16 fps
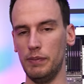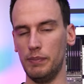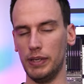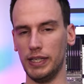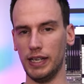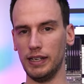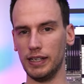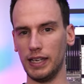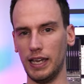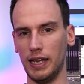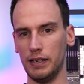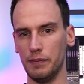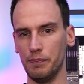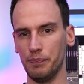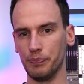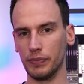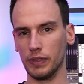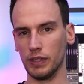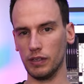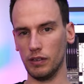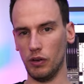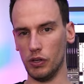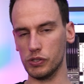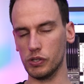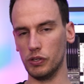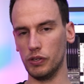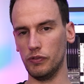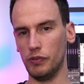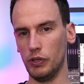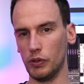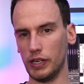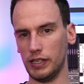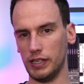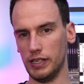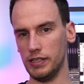But then again, also if we look at the